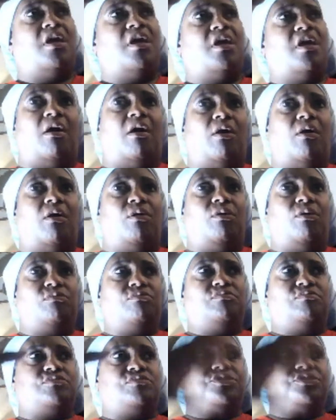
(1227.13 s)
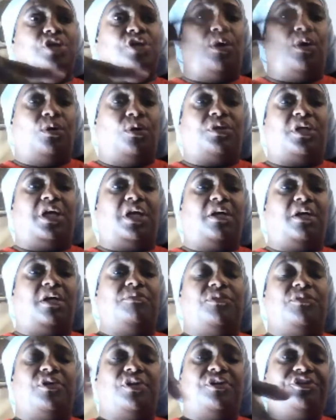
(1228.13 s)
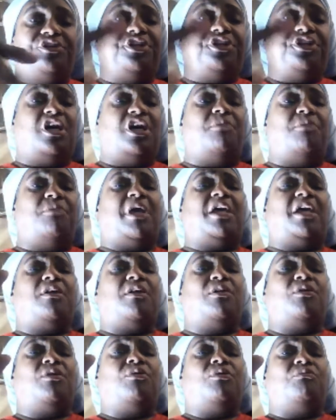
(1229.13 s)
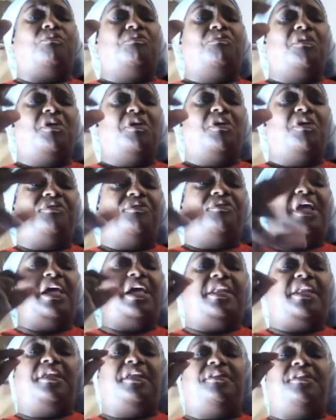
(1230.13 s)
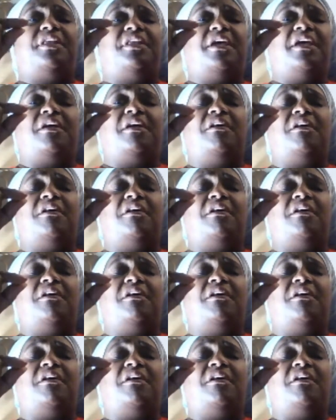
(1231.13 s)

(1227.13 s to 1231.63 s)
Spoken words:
all sewed up. She come back home, daddy there,